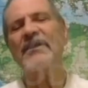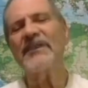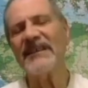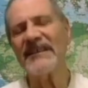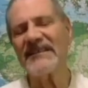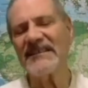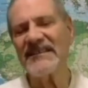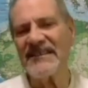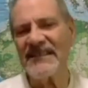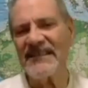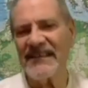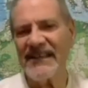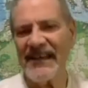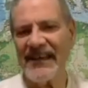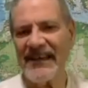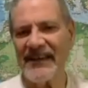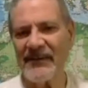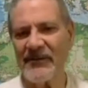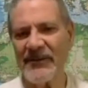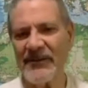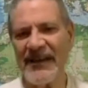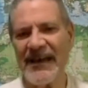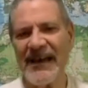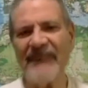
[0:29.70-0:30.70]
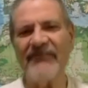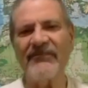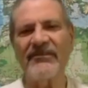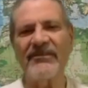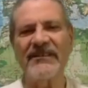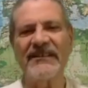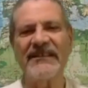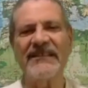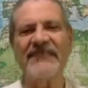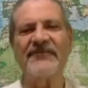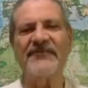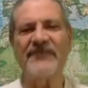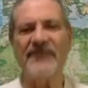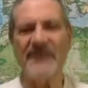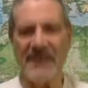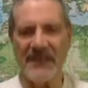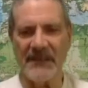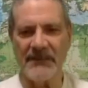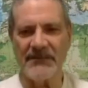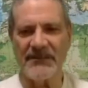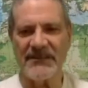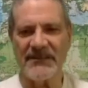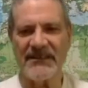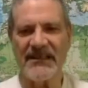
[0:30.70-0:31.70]
With us today, we have Leigh
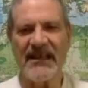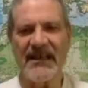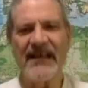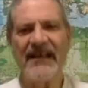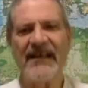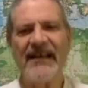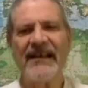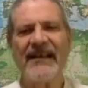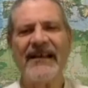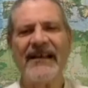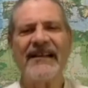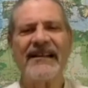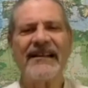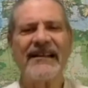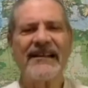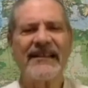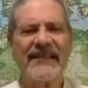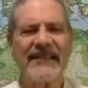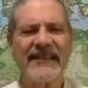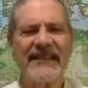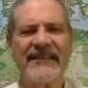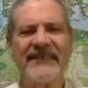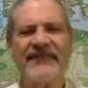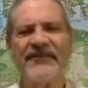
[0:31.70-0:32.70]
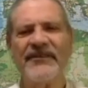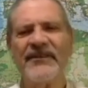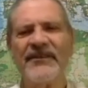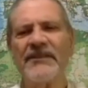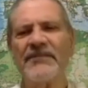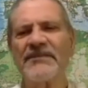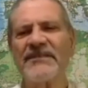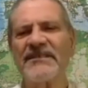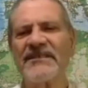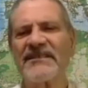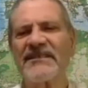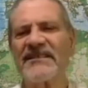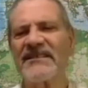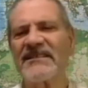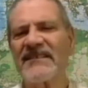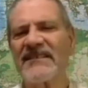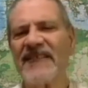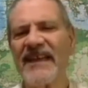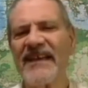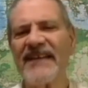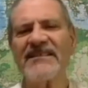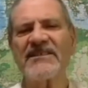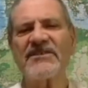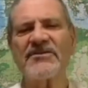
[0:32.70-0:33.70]
Phillips. Leigh Phillips is a
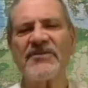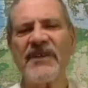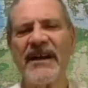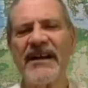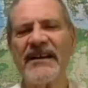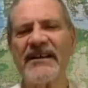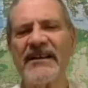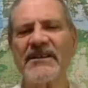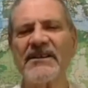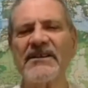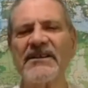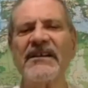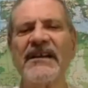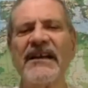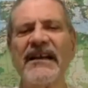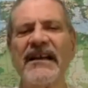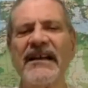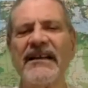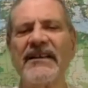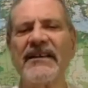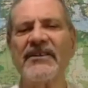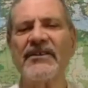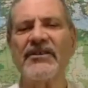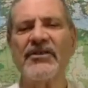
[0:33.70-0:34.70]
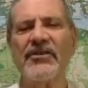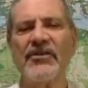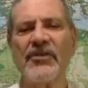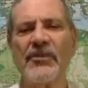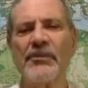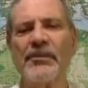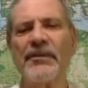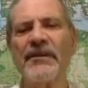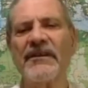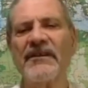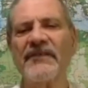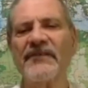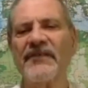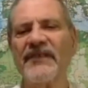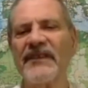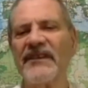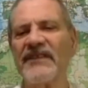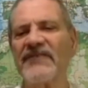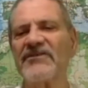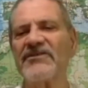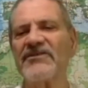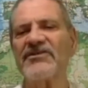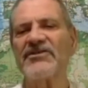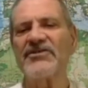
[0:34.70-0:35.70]
science writer and European
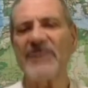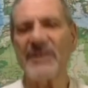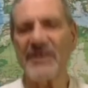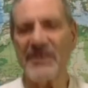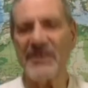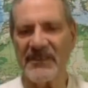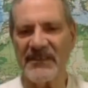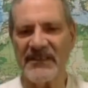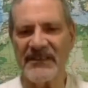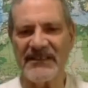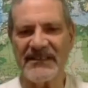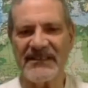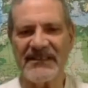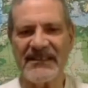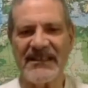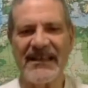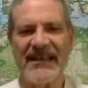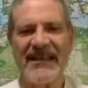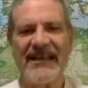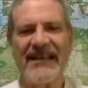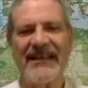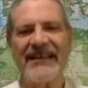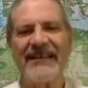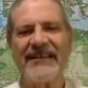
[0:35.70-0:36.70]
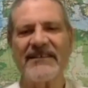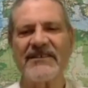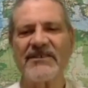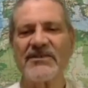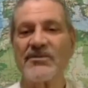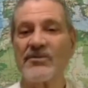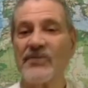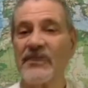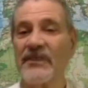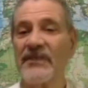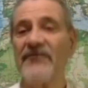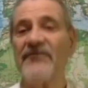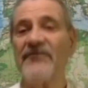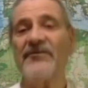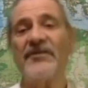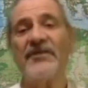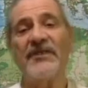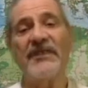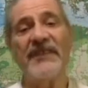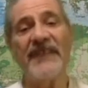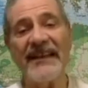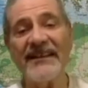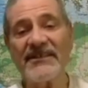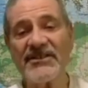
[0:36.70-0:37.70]
affairs journalist. He has written for
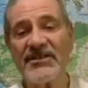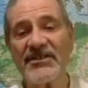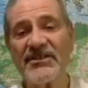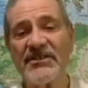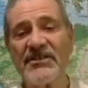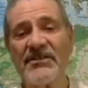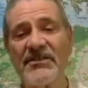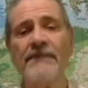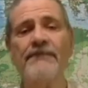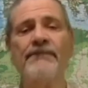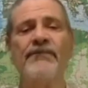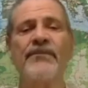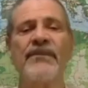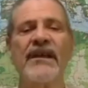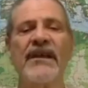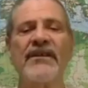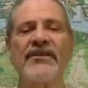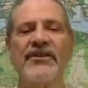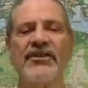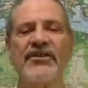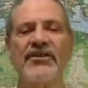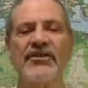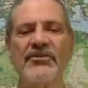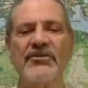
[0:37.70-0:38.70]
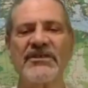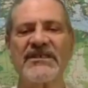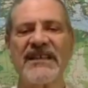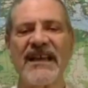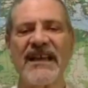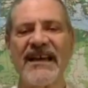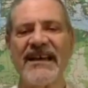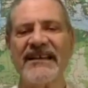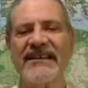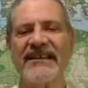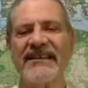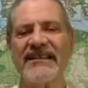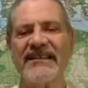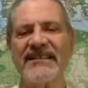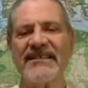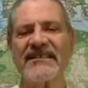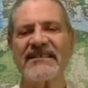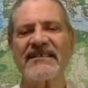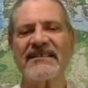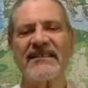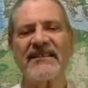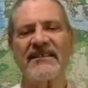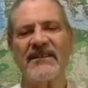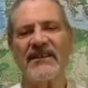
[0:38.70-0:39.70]
Nature, The New
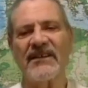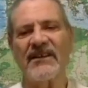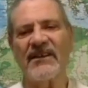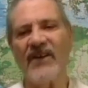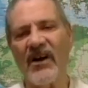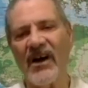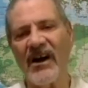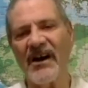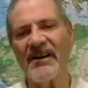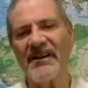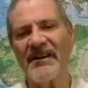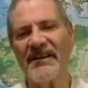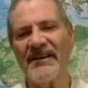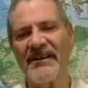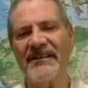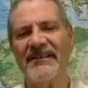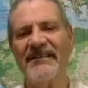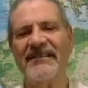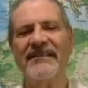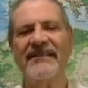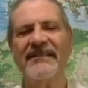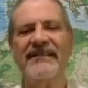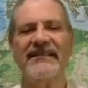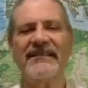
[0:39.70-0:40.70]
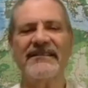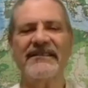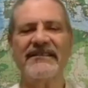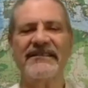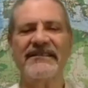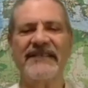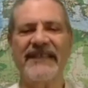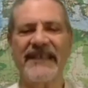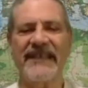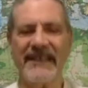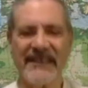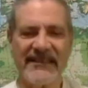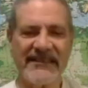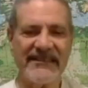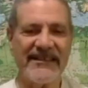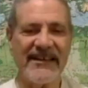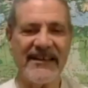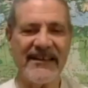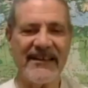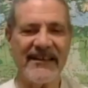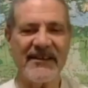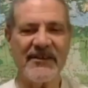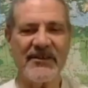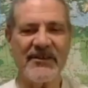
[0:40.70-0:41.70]
Scientist, The Guardian, The Daily
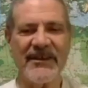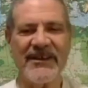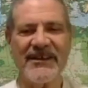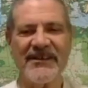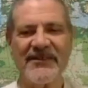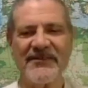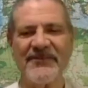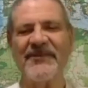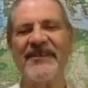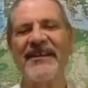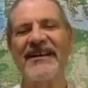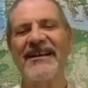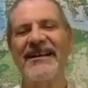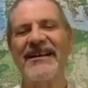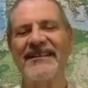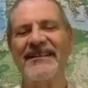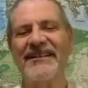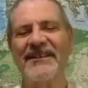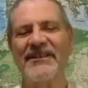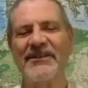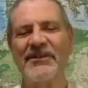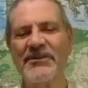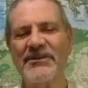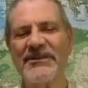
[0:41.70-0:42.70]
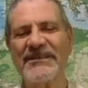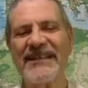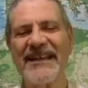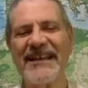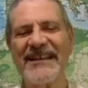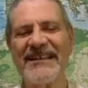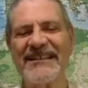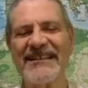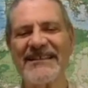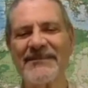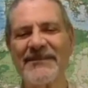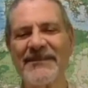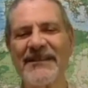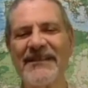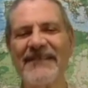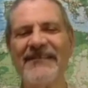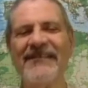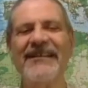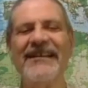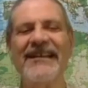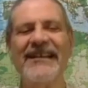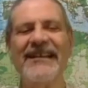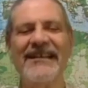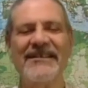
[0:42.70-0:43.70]
Telegraph, The New
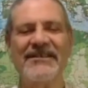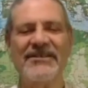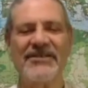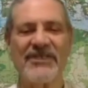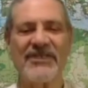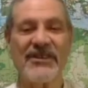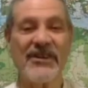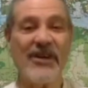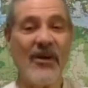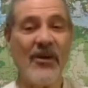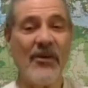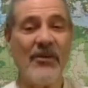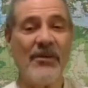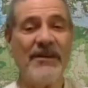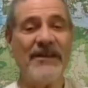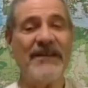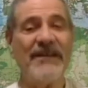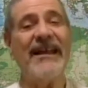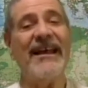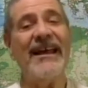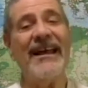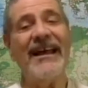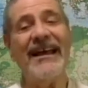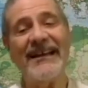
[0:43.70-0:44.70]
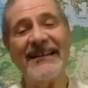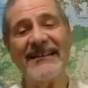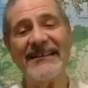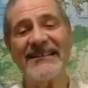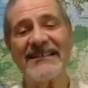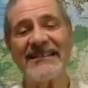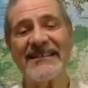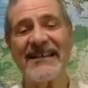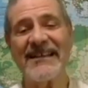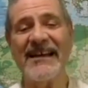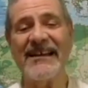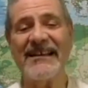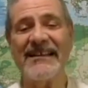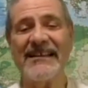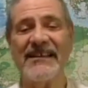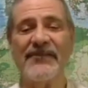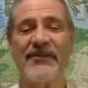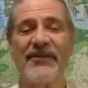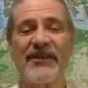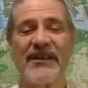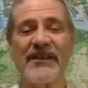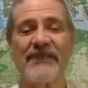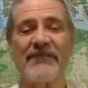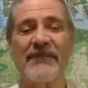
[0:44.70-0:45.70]
Statesman, Jacobin, and the
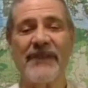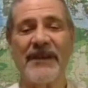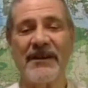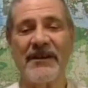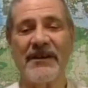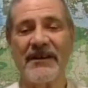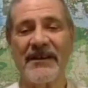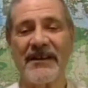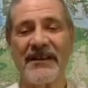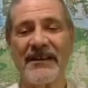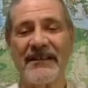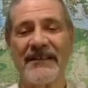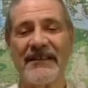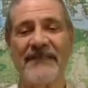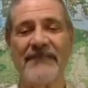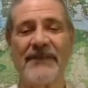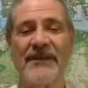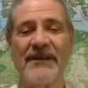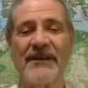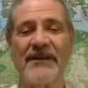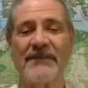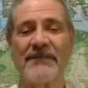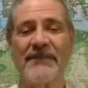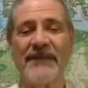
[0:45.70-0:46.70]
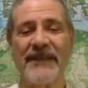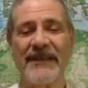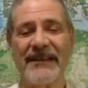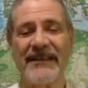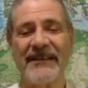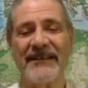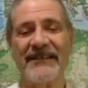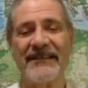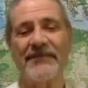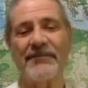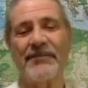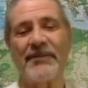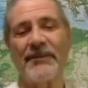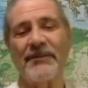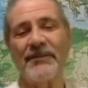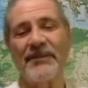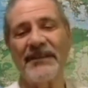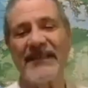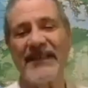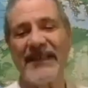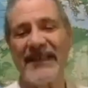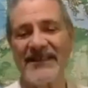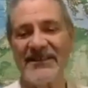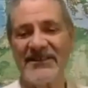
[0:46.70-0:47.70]
Scientific American, among many other
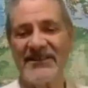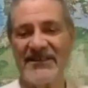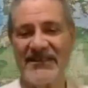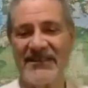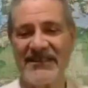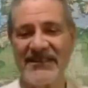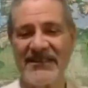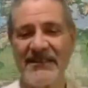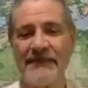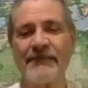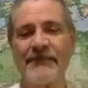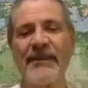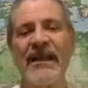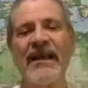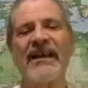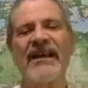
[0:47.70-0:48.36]
publications.